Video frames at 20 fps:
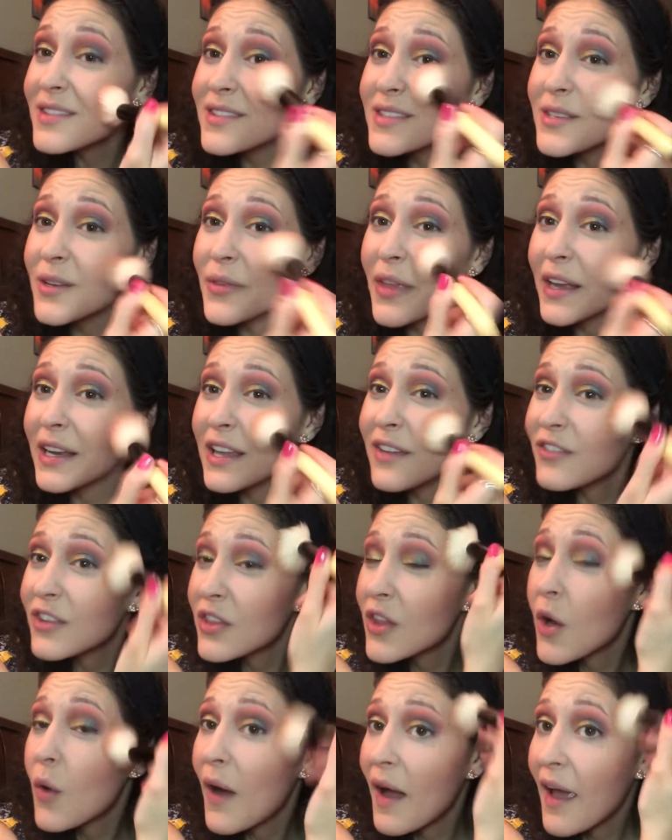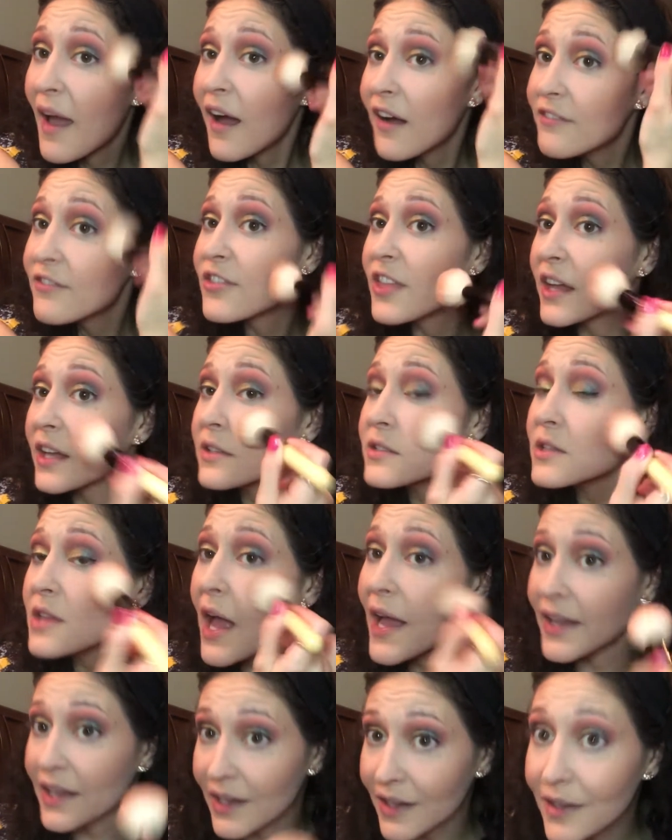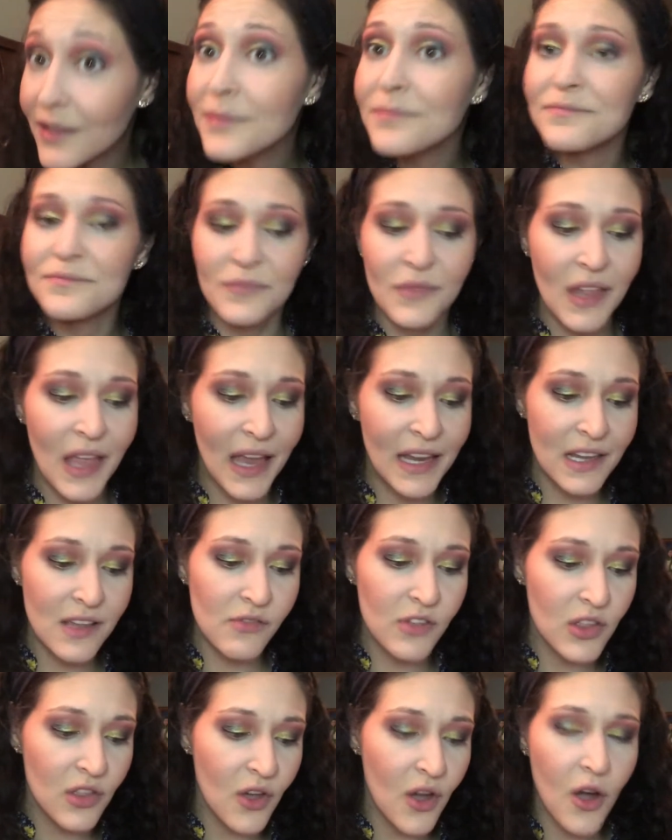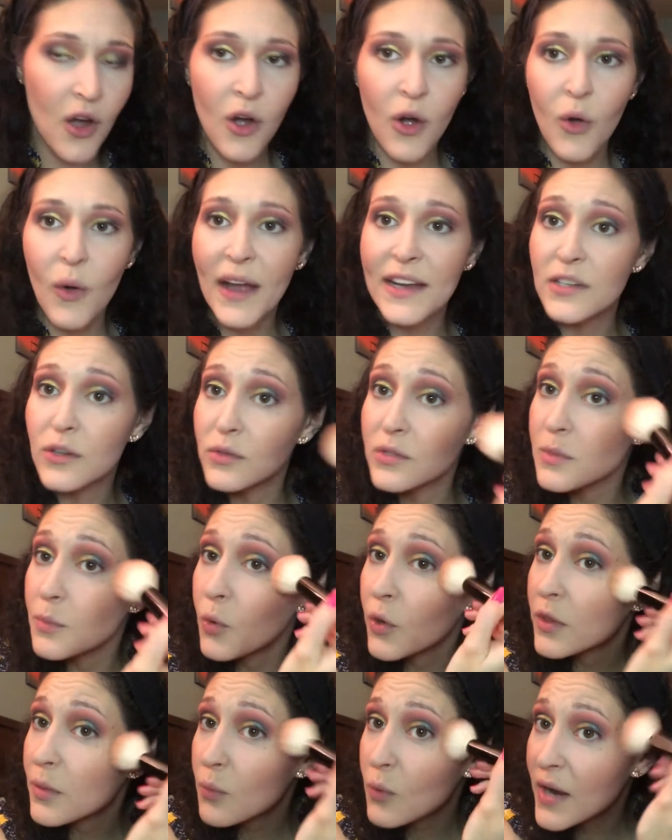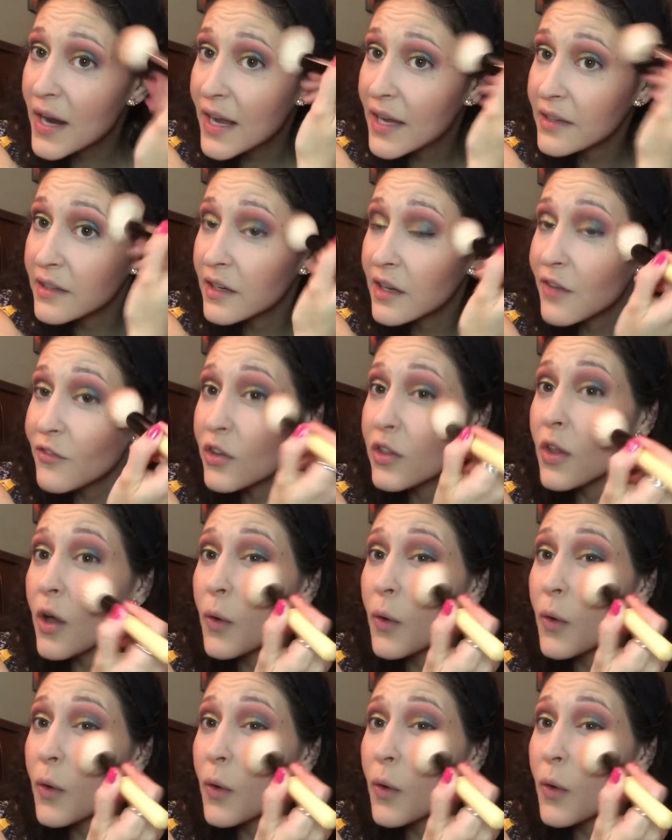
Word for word: so that even though I have things like it, and even though I don't support the brand, and even